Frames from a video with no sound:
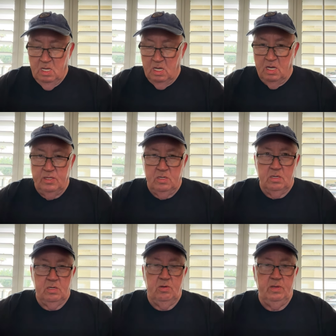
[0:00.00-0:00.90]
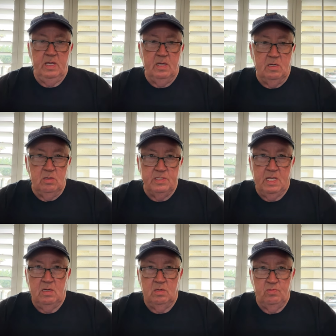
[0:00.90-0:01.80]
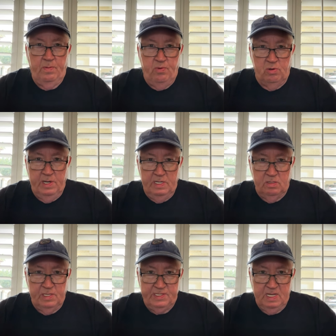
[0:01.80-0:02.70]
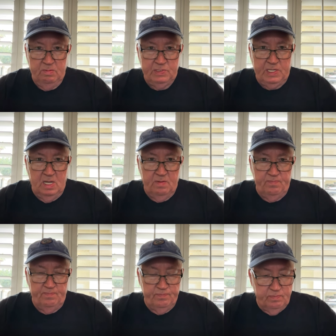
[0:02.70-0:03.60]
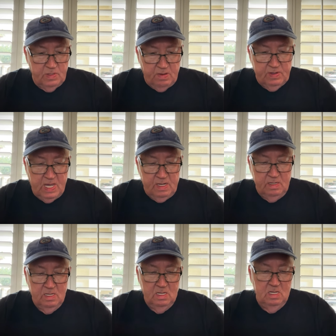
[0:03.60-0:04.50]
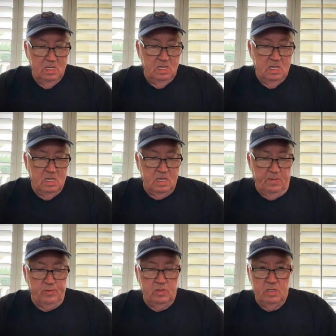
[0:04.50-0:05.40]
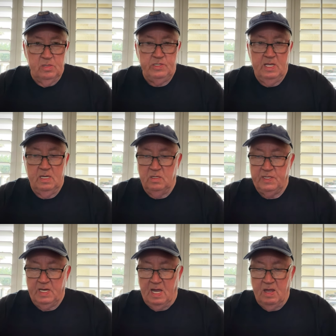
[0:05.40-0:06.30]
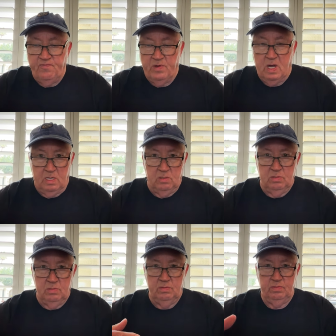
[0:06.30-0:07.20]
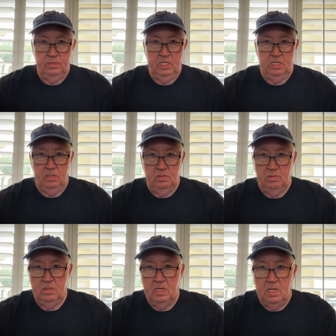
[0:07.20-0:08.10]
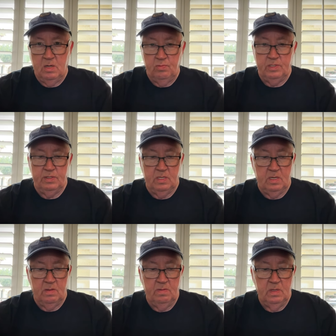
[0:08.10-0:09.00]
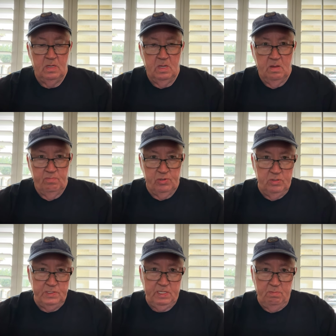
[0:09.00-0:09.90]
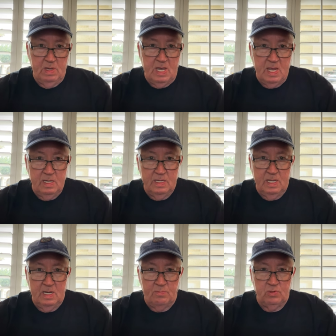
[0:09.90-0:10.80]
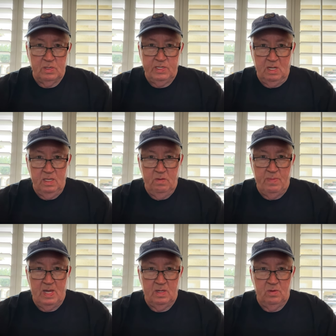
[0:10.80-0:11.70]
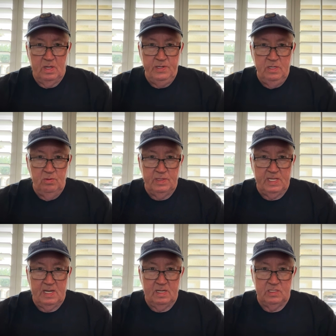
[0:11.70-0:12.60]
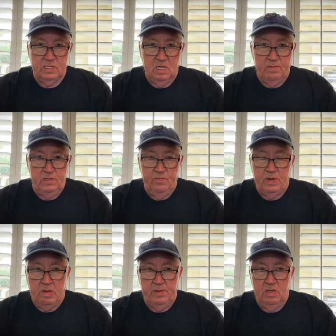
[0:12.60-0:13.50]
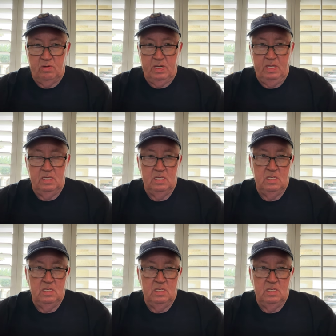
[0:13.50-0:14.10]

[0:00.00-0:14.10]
other creators that are reporting on the same stuff. I've got a couple of other channels that I follow, you know, along with uh, producing mine. And I'm going to tell you about a new one that I discovered. You probably already